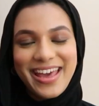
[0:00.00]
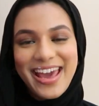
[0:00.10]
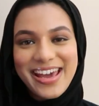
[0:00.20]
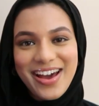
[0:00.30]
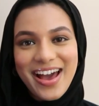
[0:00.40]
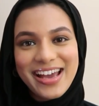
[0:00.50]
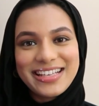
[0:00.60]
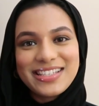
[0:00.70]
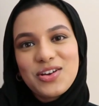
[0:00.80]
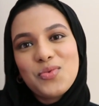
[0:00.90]
Hey
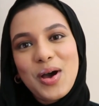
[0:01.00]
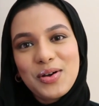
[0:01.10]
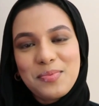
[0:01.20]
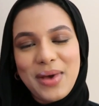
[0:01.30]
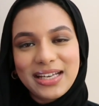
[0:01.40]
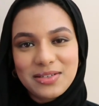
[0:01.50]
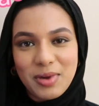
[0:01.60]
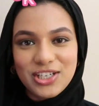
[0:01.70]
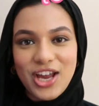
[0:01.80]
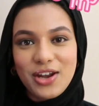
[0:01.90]
guys, welcome back to
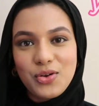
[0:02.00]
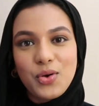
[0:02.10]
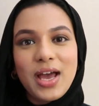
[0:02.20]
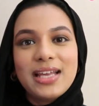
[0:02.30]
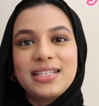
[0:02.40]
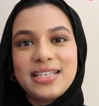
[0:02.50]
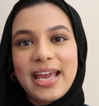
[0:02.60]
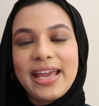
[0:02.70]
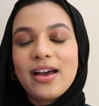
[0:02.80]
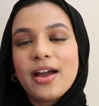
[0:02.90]
my channel.
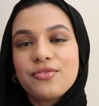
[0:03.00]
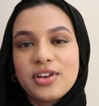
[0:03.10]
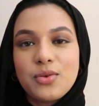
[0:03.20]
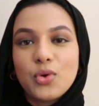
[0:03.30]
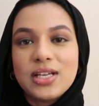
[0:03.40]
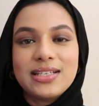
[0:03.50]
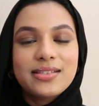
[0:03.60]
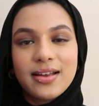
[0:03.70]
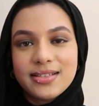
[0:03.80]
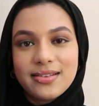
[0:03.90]
Today I really want to
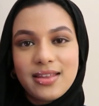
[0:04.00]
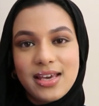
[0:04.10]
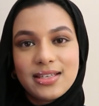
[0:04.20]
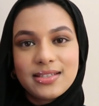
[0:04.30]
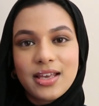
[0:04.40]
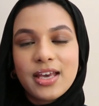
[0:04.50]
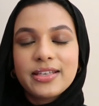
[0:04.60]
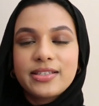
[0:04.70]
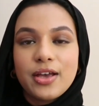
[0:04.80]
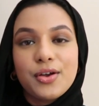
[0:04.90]
discuss this.
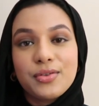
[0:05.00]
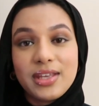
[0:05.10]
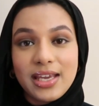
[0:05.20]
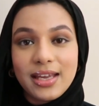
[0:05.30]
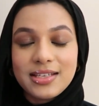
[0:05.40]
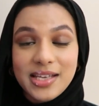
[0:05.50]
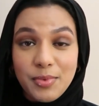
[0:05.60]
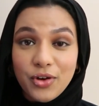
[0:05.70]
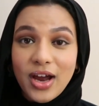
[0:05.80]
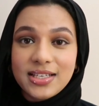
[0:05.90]
So the
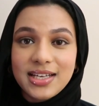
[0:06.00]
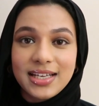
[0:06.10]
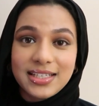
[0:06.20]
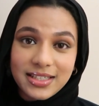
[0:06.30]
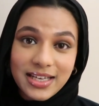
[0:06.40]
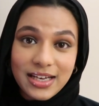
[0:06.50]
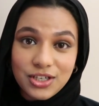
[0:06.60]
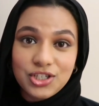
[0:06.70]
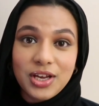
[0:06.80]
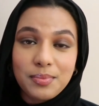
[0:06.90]
democratic
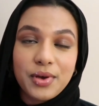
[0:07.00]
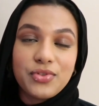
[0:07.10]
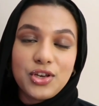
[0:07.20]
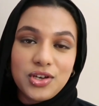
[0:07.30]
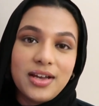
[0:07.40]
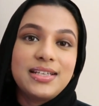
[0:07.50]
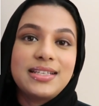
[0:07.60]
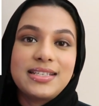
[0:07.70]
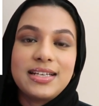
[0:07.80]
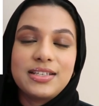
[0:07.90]
dictatorship of the United
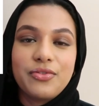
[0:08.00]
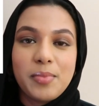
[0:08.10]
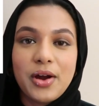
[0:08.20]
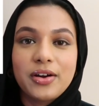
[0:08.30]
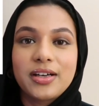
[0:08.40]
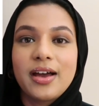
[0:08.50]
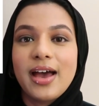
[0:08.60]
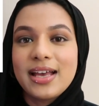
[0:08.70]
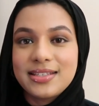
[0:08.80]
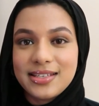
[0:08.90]
States of America
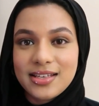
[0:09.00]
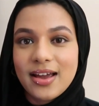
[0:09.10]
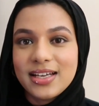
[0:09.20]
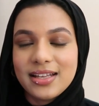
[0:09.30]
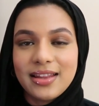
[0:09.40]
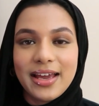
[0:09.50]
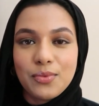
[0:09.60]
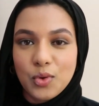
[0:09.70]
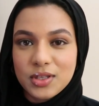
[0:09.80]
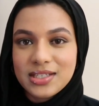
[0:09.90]
has decided that
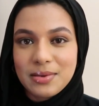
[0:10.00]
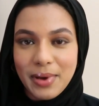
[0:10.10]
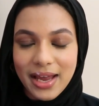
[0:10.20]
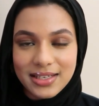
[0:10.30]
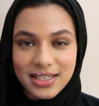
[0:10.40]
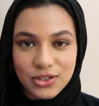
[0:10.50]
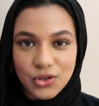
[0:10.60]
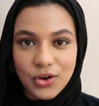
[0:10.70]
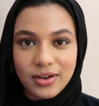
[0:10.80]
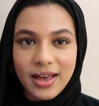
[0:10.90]
it wants to ban
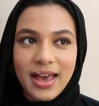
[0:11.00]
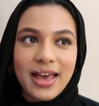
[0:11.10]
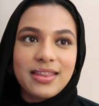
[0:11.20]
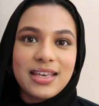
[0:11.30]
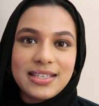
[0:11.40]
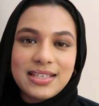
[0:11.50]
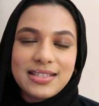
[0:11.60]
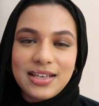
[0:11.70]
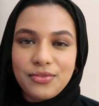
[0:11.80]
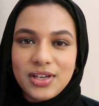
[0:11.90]
TikTok. This
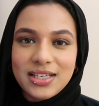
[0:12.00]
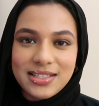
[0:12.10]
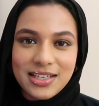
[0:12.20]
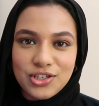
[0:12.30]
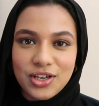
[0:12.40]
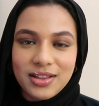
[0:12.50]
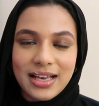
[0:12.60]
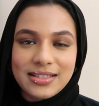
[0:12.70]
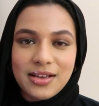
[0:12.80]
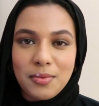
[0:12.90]
is definitely a decision that
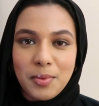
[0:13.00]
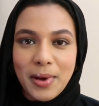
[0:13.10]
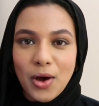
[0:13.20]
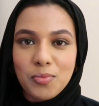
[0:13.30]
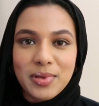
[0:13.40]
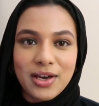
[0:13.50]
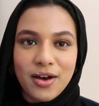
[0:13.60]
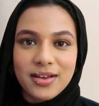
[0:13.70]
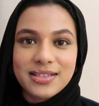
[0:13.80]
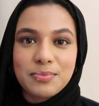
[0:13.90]
has come about
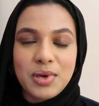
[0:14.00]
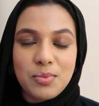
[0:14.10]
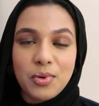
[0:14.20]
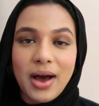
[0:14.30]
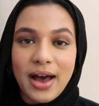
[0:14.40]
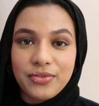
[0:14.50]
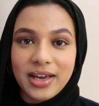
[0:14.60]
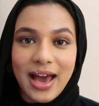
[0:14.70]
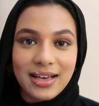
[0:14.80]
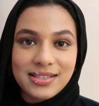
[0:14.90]
because people are
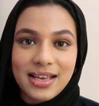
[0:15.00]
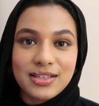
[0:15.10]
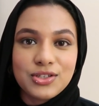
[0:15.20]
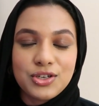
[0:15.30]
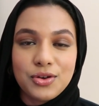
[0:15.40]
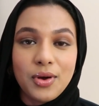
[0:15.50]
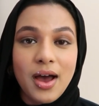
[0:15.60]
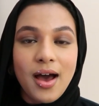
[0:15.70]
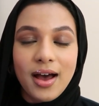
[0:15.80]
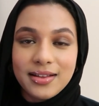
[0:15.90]
having access to
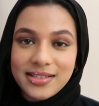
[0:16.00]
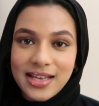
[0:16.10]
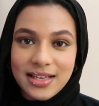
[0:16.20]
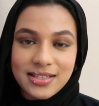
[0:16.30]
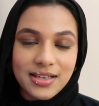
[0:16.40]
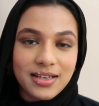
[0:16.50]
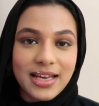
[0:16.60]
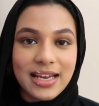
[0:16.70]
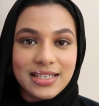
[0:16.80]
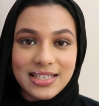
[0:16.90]
uncensored
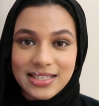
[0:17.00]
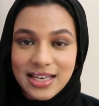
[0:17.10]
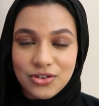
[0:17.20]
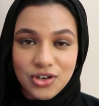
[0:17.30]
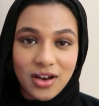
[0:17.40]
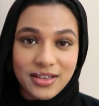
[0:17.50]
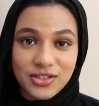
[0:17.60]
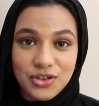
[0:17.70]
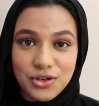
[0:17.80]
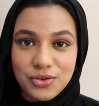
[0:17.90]
and
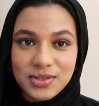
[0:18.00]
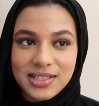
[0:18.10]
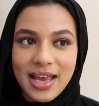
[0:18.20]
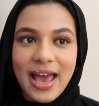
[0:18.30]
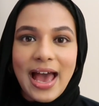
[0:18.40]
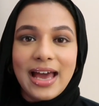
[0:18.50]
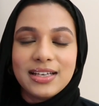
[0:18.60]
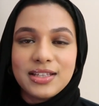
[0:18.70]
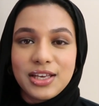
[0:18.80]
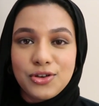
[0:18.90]
decentralized news,
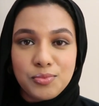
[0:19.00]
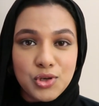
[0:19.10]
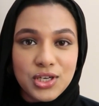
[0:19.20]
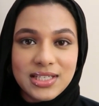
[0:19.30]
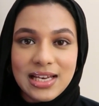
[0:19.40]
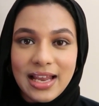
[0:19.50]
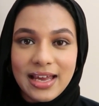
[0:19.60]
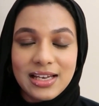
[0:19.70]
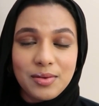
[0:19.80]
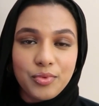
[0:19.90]
and the
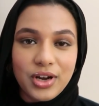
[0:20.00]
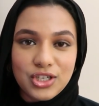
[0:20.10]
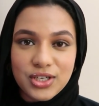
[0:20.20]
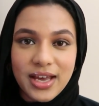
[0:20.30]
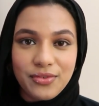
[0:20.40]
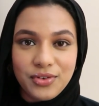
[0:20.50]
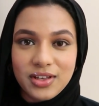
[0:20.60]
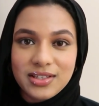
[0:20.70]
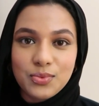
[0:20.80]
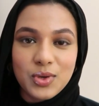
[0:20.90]
community-led liberation
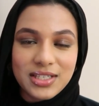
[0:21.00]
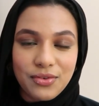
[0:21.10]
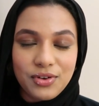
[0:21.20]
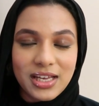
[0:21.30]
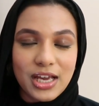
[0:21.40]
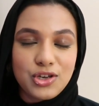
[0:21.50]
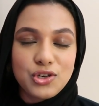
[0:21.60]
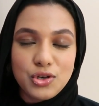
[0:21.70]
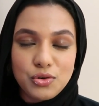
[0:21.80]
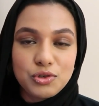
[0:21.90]
efforts were definitely a
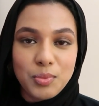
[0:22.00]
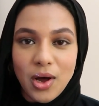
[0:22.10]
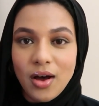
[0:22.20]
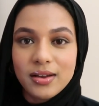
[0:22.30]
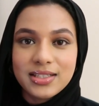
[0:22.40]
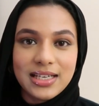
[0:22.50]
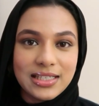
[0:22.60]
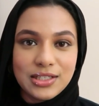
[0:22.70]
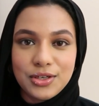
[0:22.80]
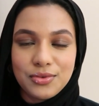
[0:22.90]
huge part
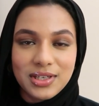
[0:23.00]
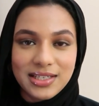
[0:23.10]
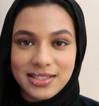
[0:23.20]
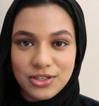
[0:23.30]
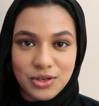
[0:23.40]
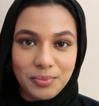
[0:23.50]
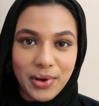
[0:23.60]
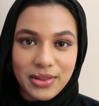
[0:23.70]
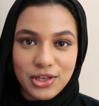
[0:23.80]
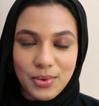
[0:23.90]
into the decision
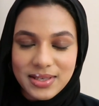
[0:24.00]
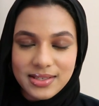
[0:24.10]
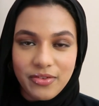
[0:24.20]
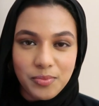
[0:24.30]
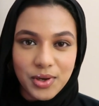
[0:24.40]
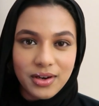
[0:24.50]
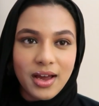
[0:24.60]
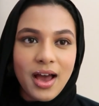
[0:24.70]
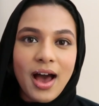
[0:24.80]
by the US government.